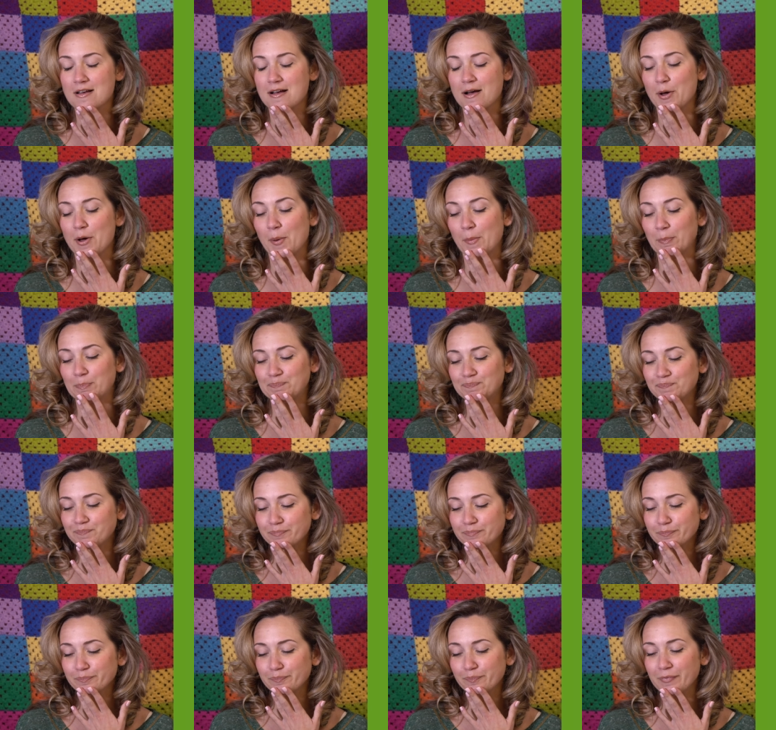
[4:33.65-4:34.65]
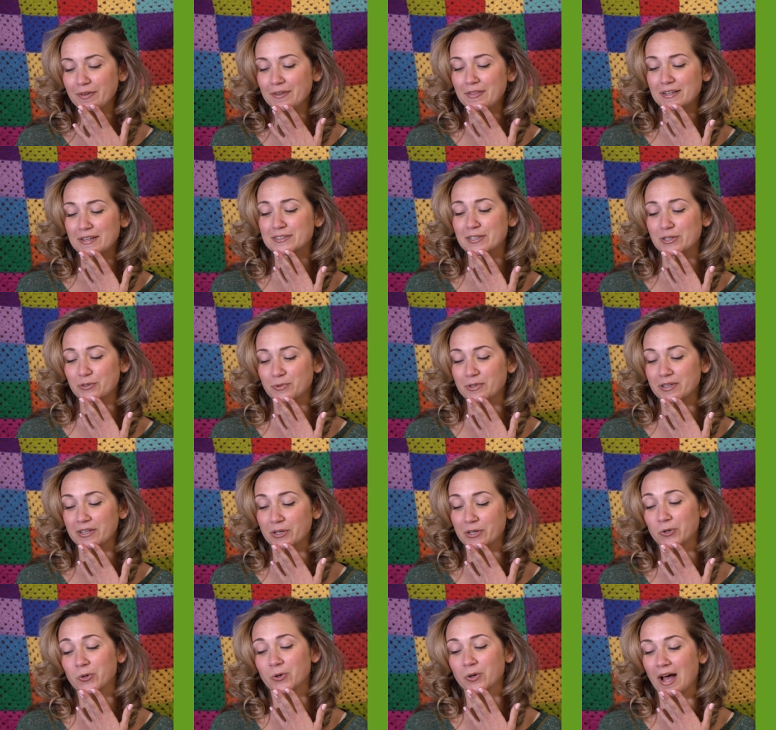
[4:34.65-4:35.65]
Um, this is
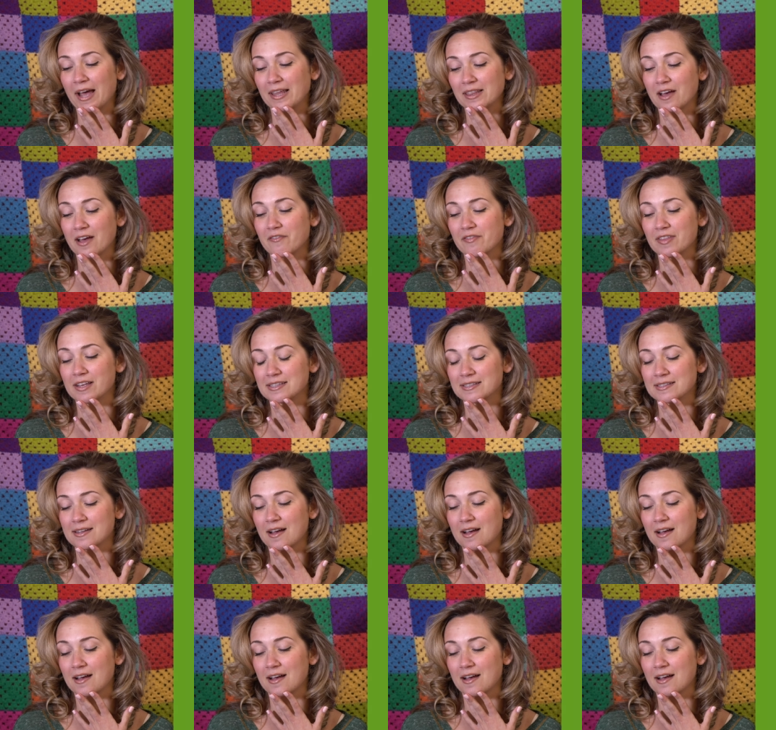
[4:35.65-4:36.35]
really cool. I love this.